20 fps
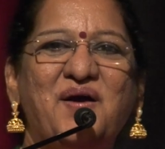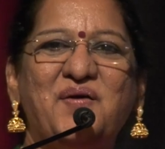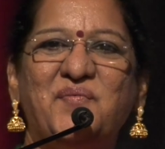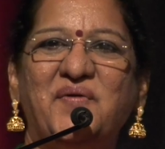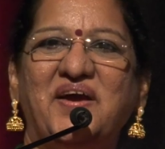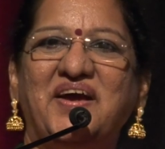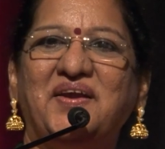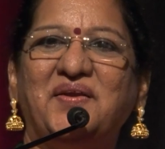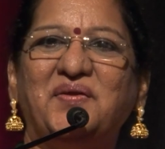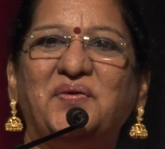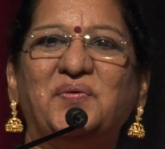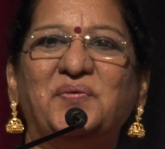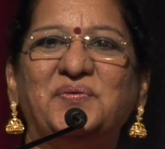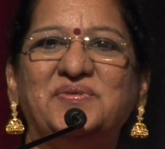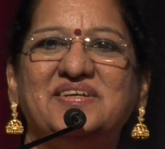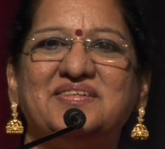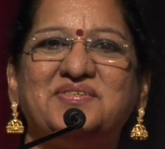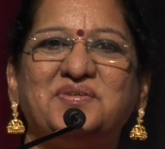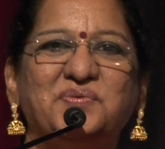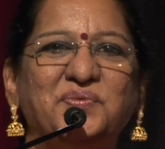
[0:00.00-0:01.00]
where you
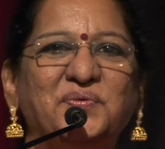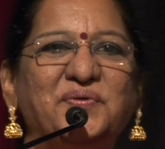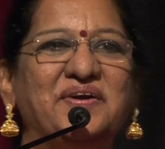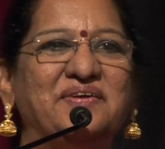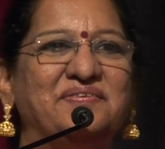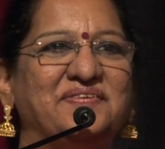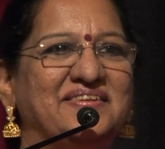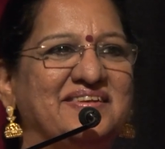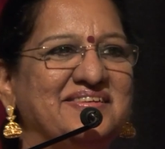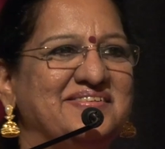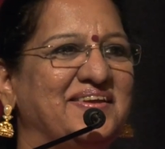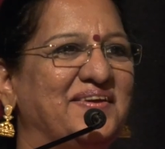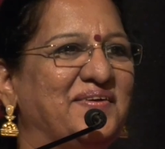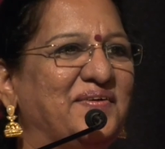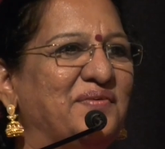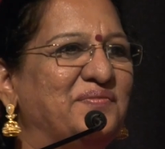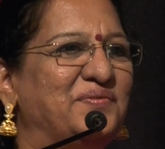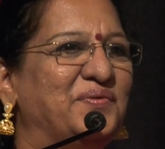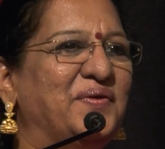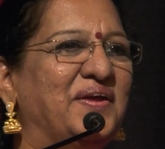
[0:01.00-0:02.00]
just do it for the sake
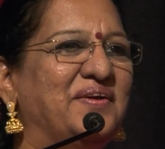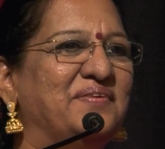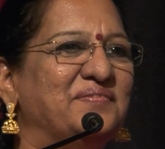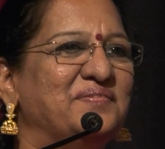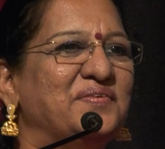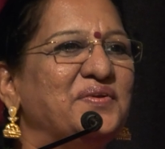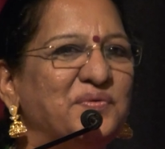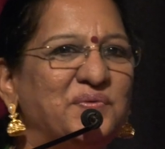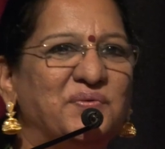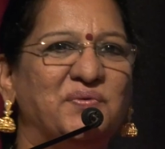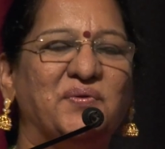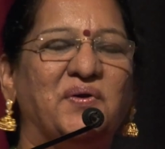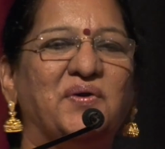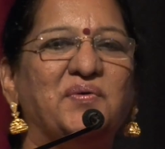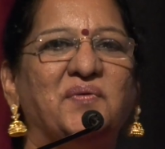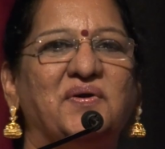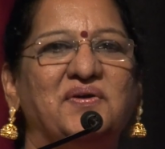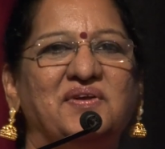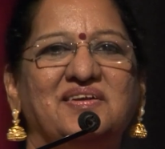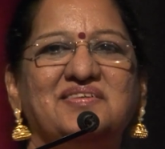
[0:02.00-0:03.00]
of doing, you do not
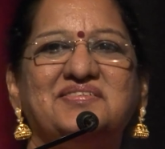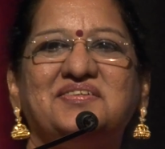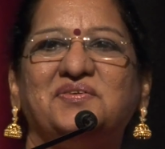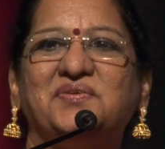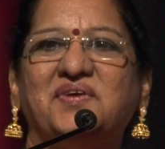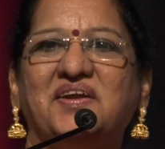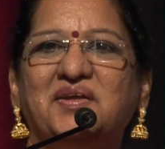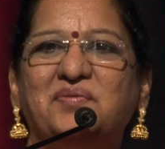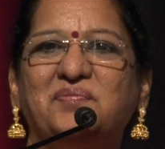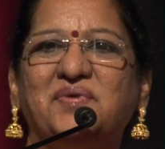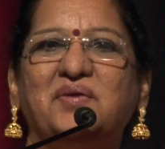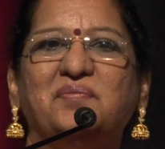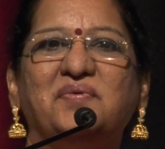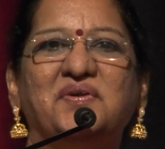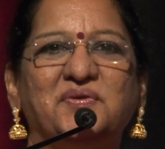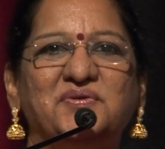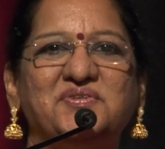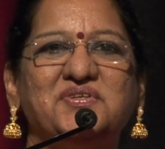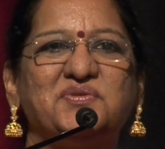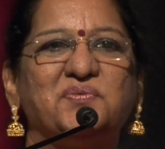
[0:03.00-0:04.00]
want to listen to anybody, but
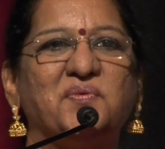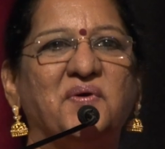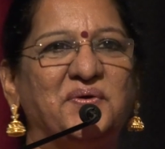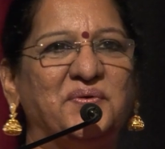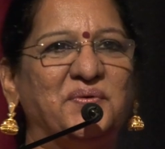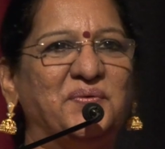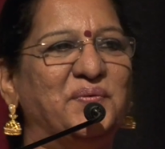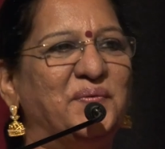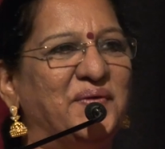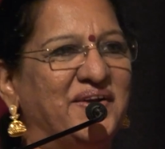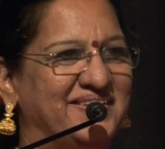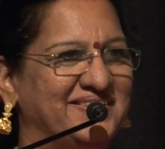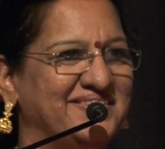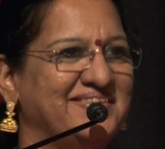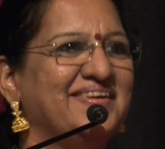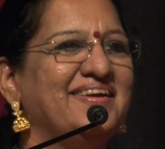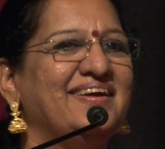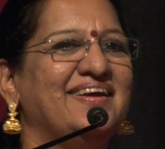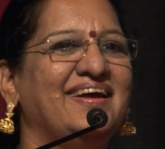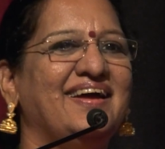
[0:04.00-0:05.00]
you just want to do it.
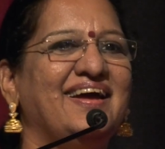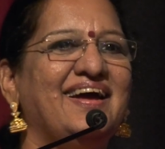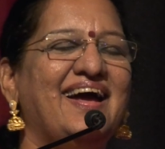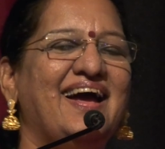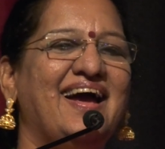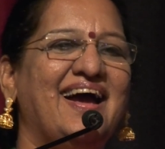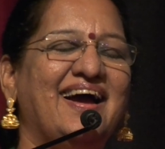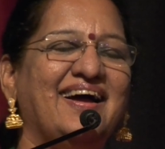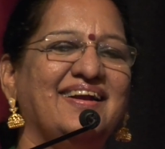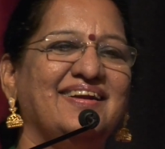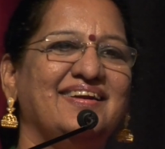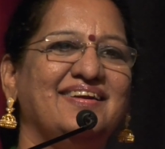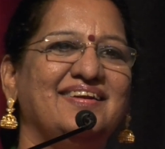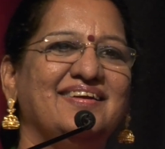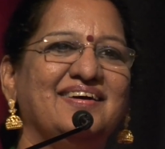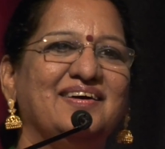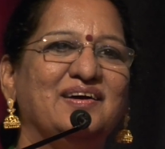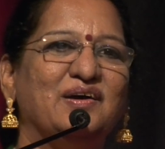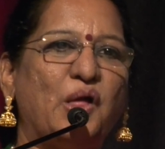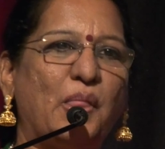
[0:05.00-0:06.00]
And
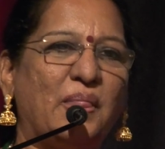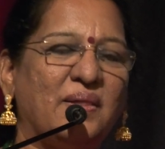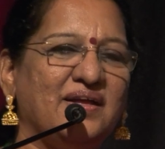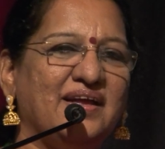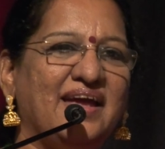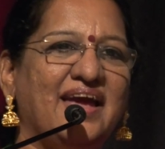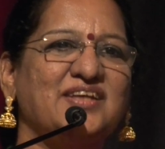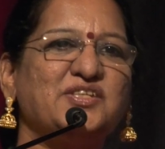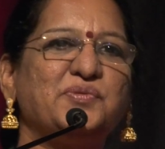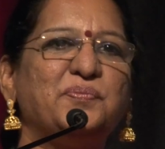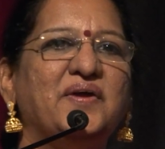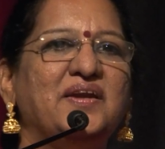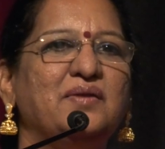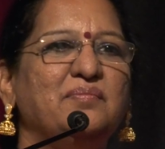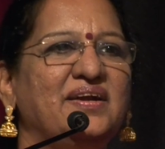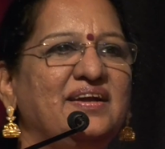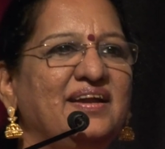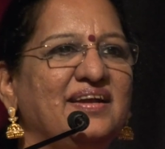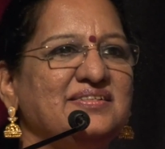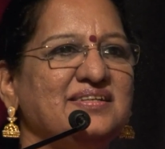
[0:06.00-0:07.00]
uh,
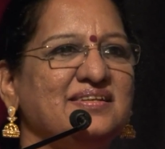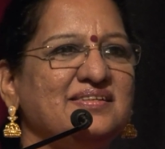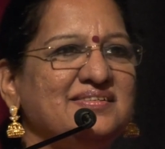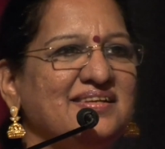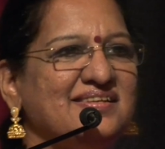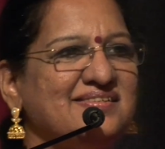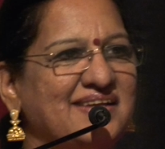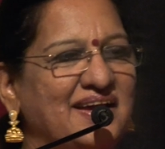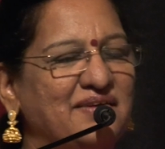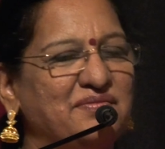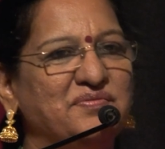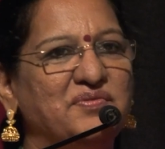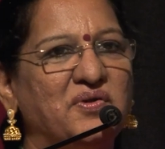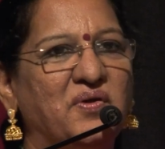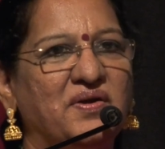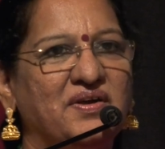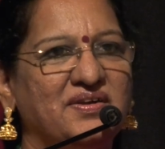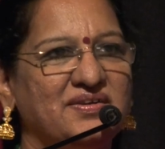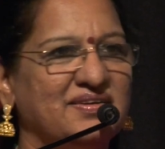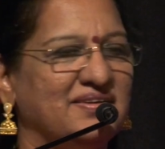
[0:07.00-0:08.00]
experimentations, just I have
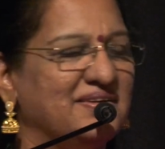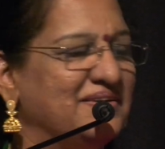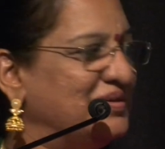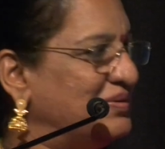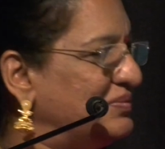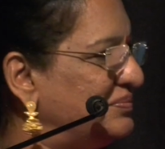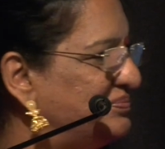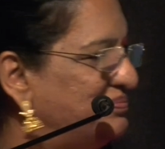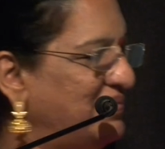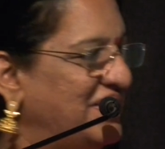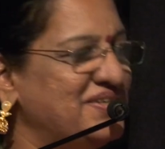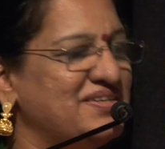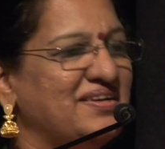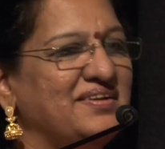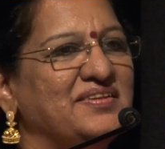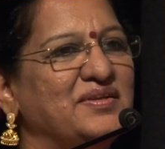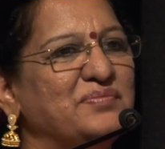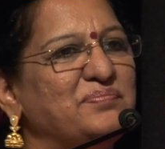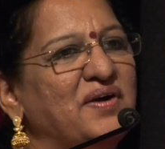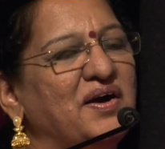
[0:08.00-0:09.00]
not uh, mentioned
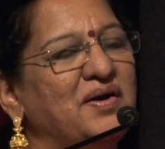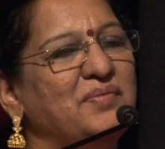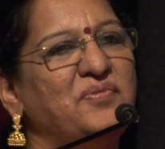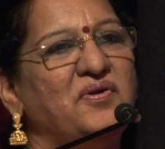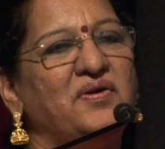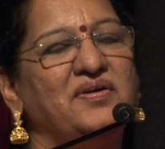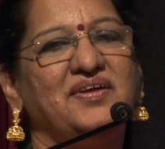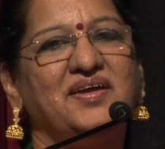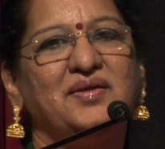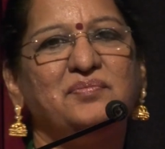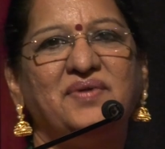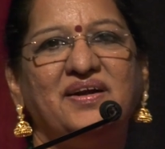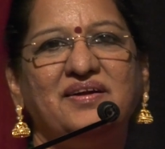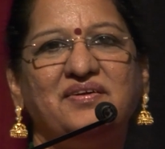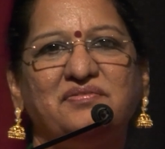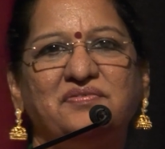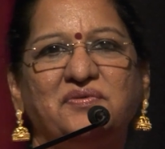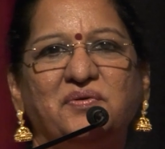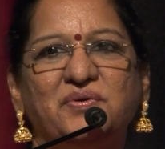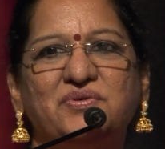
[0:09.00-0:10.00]
in the PowerPoint here, but
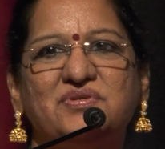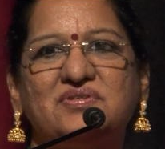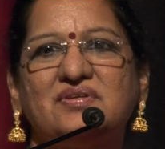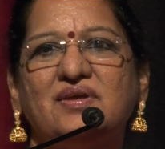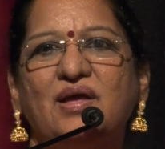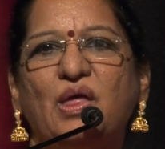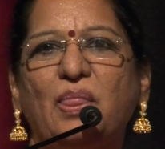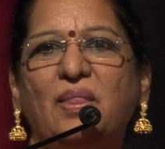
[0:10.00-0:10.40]
of course,